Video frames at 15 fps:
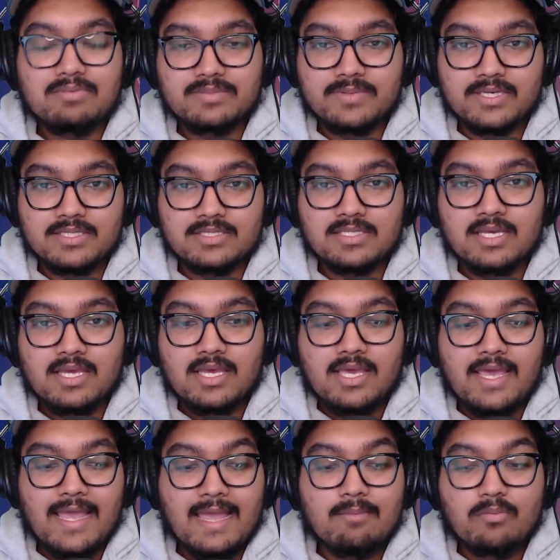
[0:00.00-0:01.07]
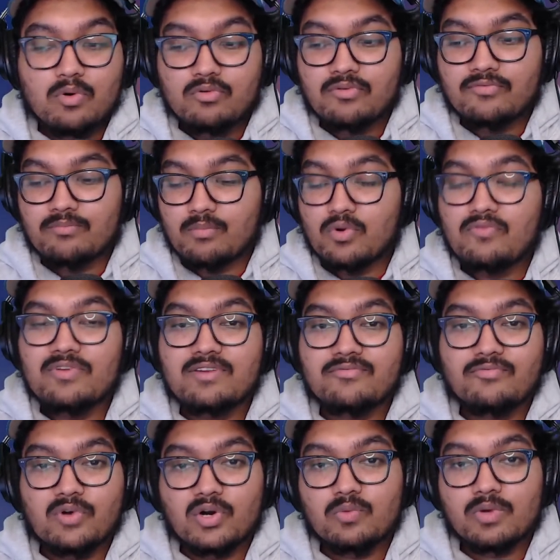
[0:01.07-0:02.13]
space. And moving
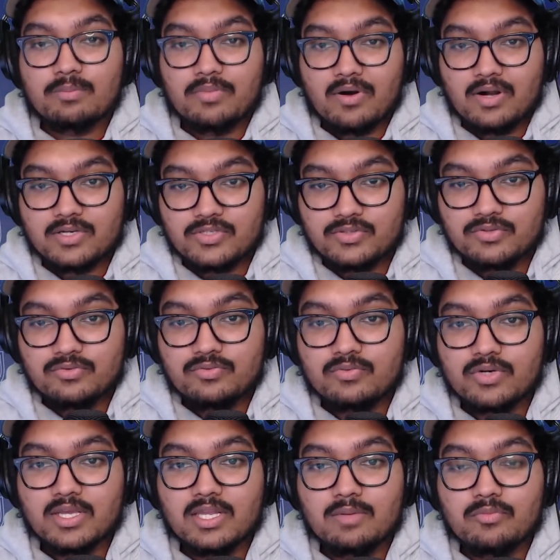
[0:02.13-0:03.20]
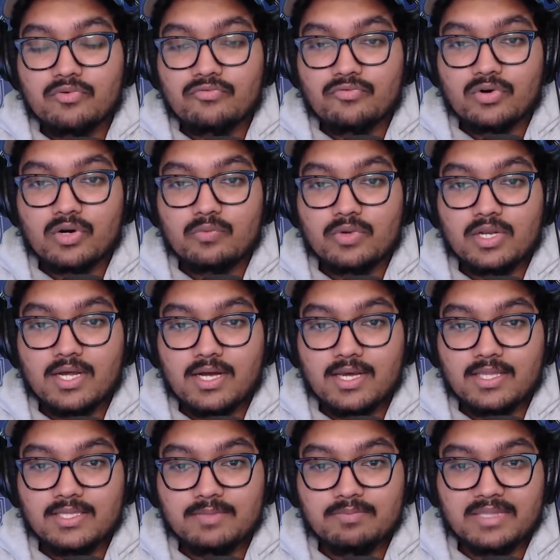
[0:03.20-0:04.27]
forward with part two, we're gonna move forward with
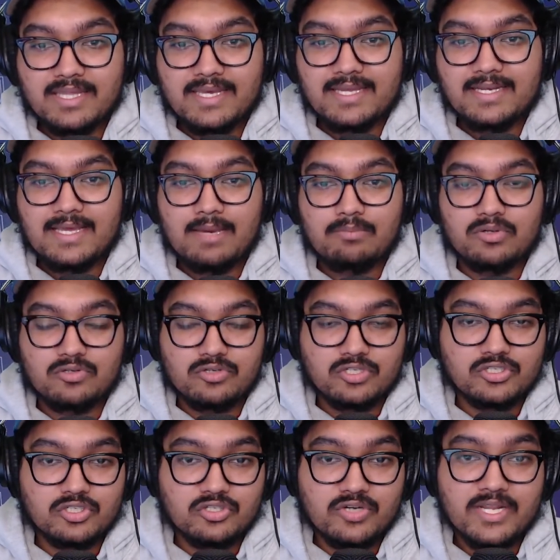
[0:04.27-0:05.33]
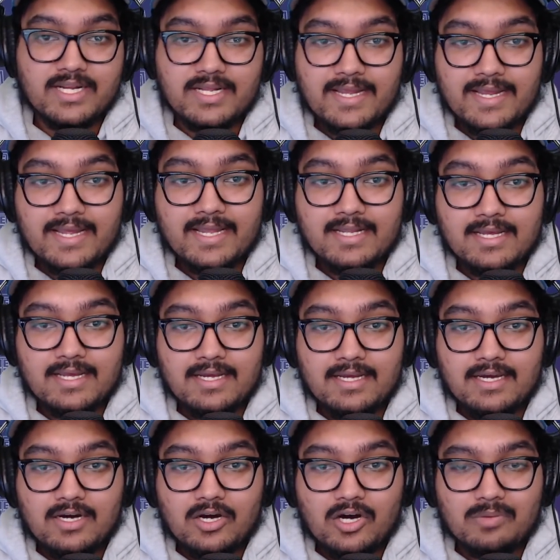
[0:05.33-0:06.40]
the plan that Patricia Trainer had,
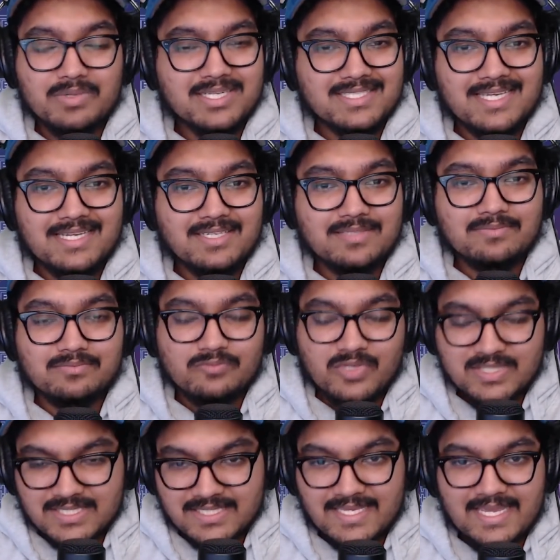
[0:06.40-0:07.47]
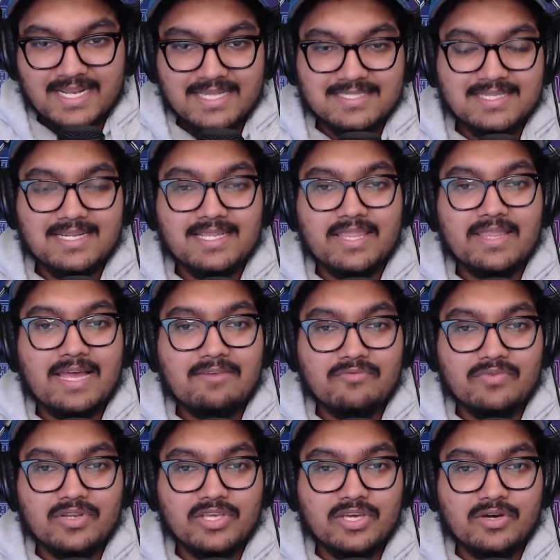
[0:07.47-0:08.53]
because once again I said in that
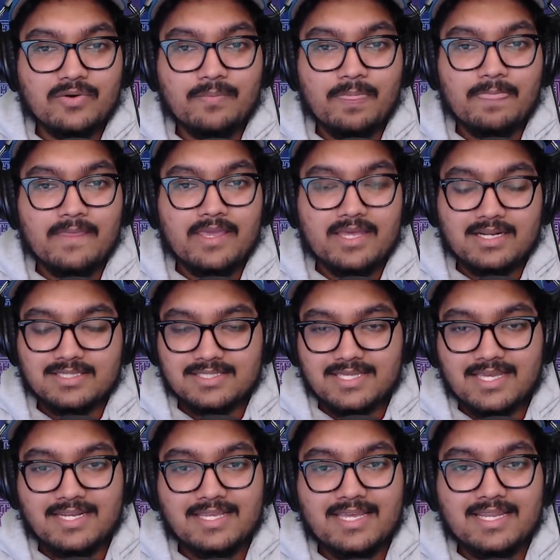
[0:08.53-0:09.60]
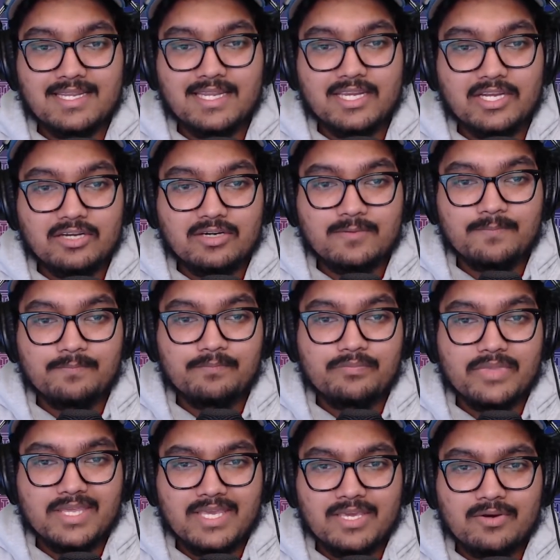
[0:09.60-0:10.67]
video, and I'll say it again here,
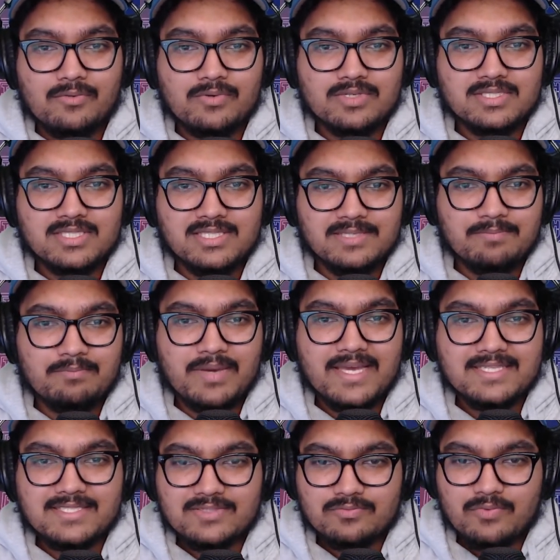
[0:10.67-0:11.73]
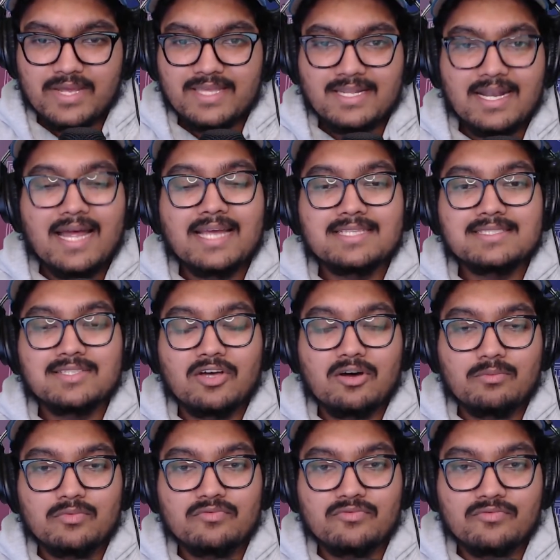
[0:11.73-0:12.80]
it was the best way that I saw
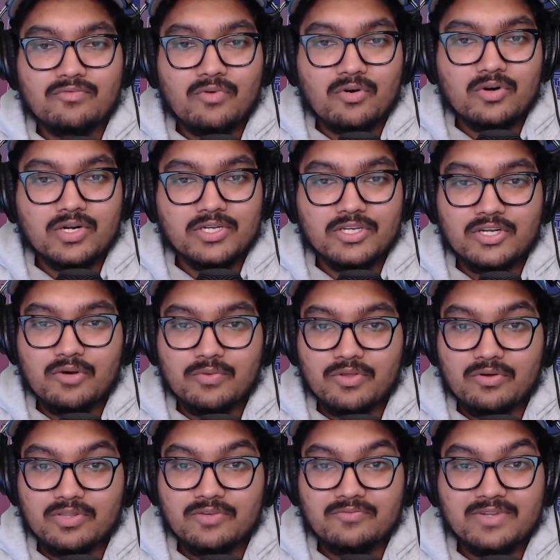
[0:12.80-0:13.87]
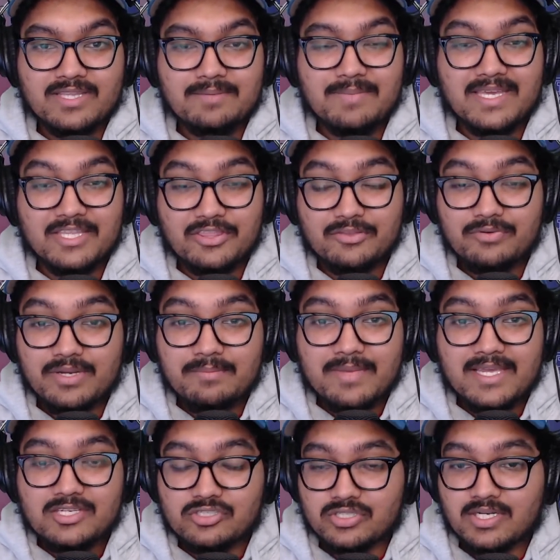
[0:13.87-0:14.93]
moving forward. You know, we only really made three
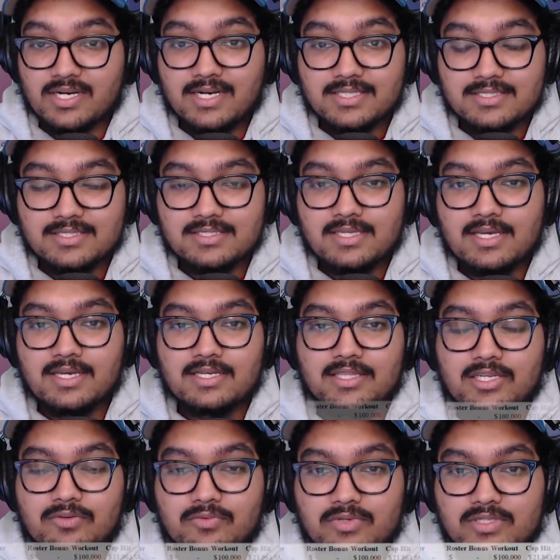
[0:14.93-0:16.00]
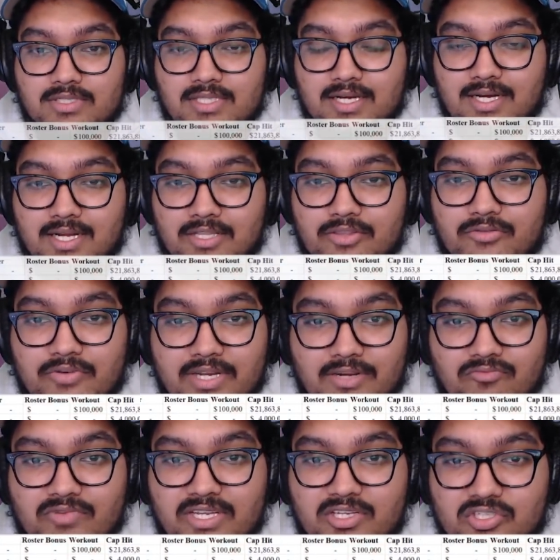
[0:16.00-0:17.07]
major cuts. There was three
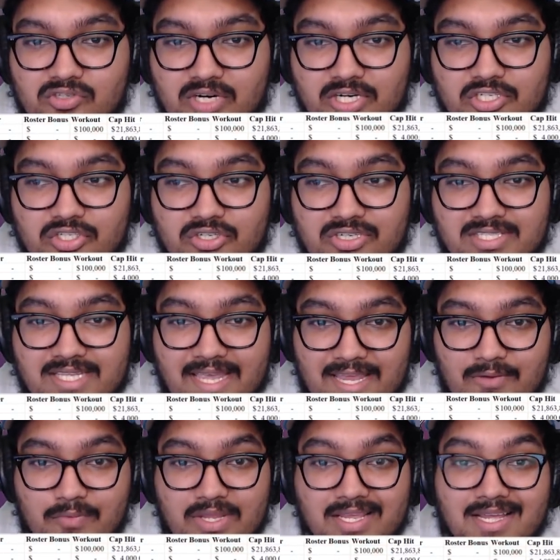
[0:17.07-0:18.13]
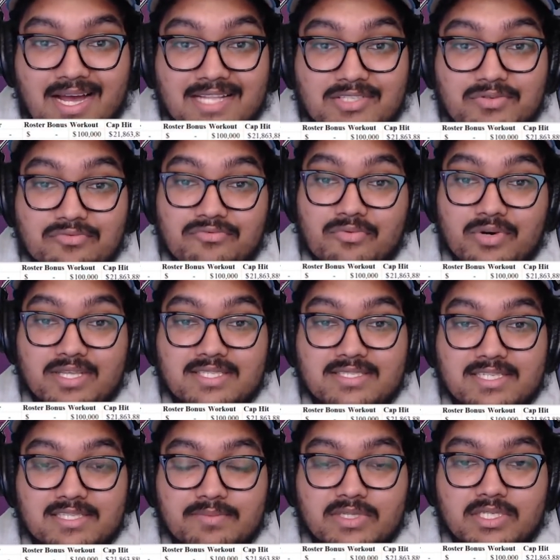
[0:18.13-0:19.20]
restructures, and we got to
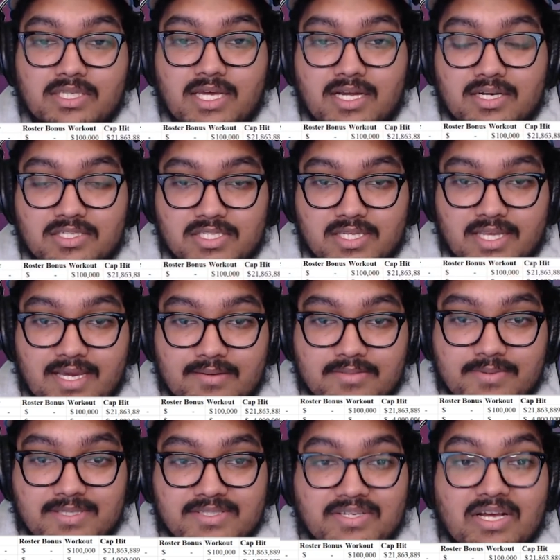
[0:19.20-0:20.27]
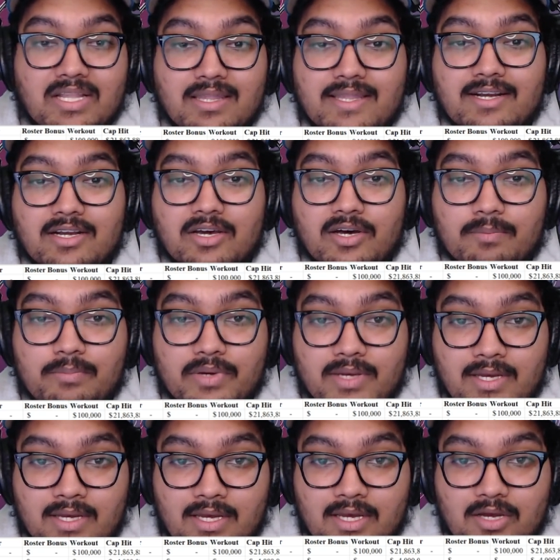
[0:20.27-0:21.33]
$46 million in cap space cleared up
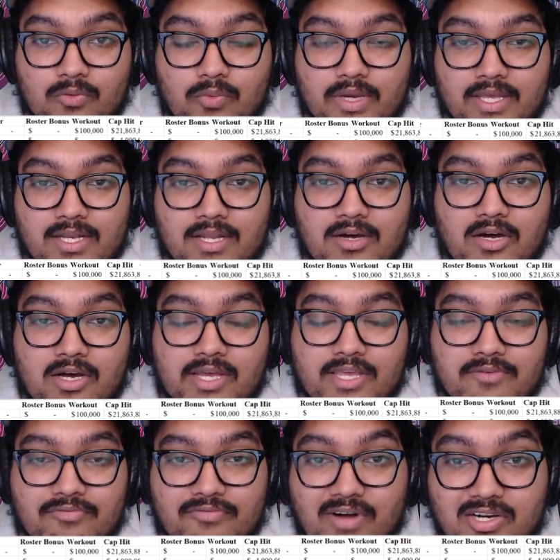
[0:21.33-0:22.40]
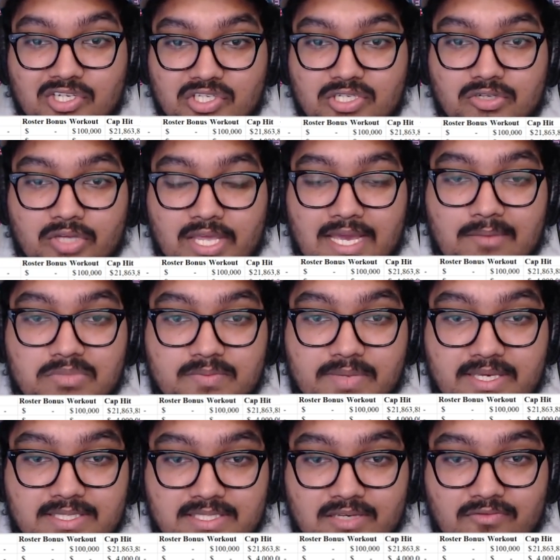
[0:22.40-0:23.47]
with a functional cap
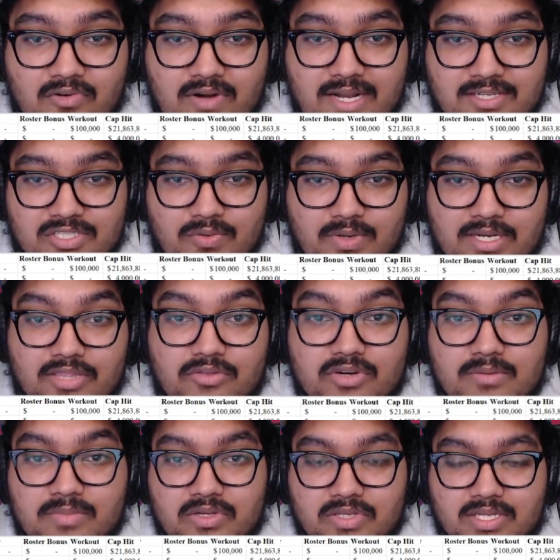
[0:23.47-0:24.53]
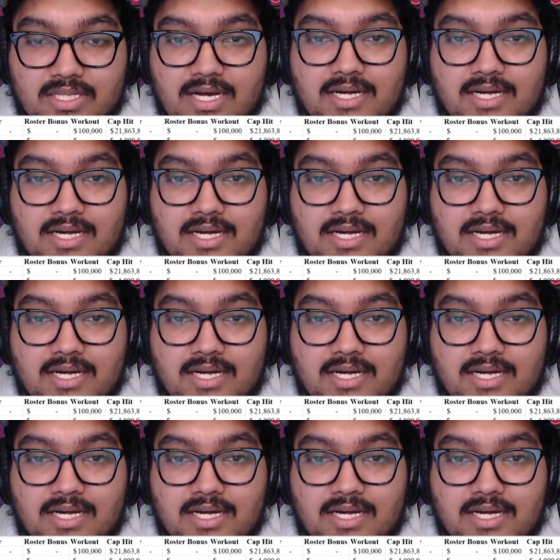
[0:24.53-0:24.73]
space of around $23 million.